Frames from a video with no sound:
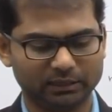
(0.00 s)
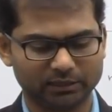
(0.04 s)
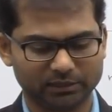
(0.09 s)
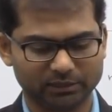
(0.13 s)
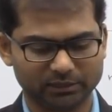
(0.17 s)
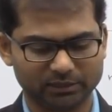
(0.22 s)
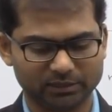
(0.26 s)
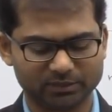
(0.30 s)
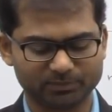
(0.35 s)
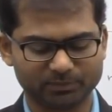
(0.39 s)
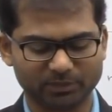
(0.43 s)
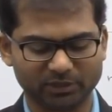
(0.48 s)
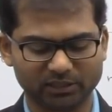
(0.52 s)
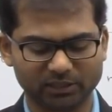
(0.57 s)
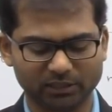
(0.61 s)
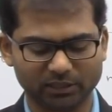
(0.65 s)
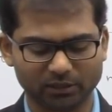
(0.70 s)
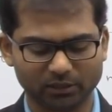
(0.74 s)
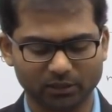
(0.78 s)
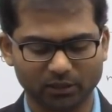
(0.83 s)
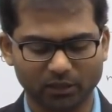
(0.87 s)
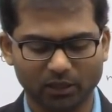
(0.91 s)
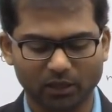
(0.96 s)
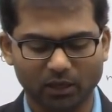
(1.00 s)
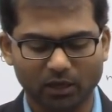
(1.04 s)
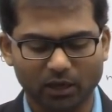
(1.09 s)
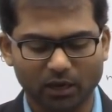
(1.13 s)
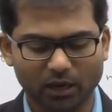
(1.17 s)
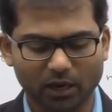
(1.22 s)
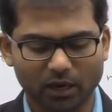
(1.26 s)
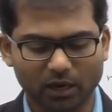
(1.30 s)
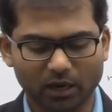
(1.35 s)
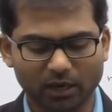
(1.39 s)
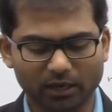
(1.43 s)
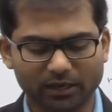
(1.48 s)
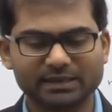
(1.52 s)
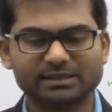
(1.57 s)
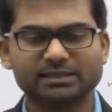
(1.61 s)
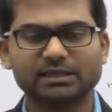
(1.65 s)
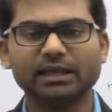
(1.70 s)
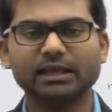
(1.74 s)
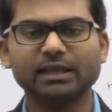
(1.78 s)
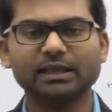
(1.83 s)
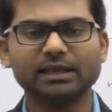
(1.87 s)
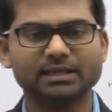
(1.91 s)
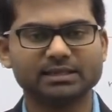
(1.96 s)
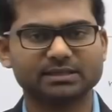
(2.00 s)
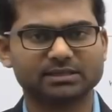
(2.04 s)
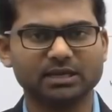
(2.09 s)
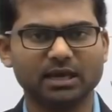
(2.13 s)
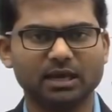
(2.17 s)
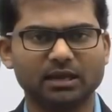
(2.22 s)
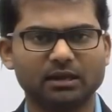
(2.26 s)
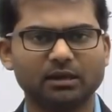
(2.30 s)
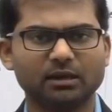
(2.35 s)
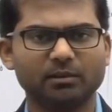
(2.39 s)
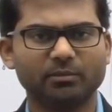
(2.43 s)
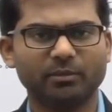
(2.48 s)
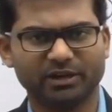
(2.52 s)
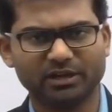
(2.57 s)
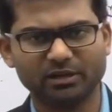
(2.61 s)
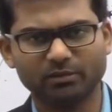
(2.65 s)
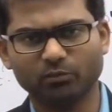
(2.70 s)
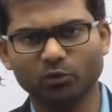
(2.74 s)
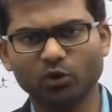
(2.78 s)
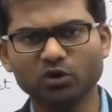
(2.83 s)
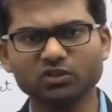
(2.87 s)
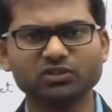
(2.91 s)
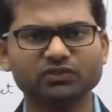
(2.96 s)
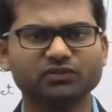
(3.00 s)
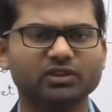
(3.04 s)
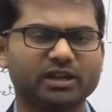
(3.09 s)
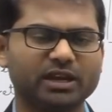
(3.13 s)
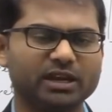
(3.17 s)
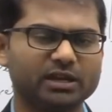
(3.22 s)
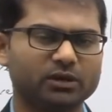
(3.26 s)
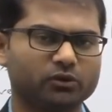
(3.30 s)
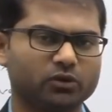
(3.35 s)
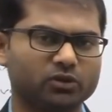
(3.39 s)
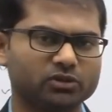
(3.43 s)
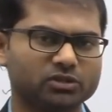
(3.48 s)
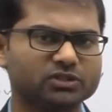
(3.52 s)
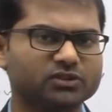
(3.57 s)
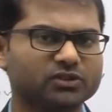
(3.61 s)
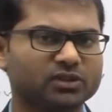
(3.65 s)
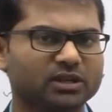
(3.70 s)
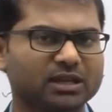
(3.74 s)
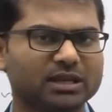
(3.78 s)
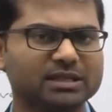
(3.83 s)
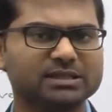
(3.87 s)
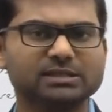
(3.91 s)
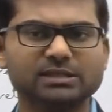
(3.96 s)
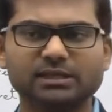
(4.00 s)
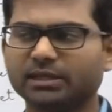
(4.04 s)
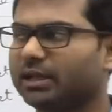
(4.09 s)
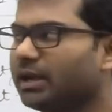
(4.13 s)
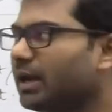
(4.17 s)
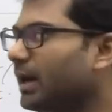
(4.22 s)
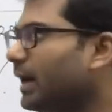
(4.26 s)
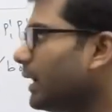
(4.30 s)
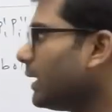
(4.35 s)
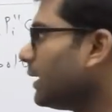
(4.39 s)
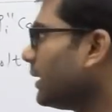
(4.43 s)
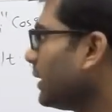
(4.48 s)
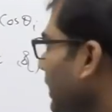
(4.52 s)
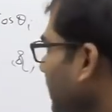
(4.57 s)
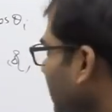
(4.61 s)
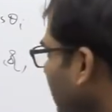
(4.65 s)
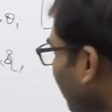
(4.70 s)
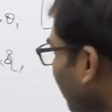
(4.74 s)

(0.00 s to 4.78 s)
this particular designing is done. But in most of the gate questions, you are concerned regarding either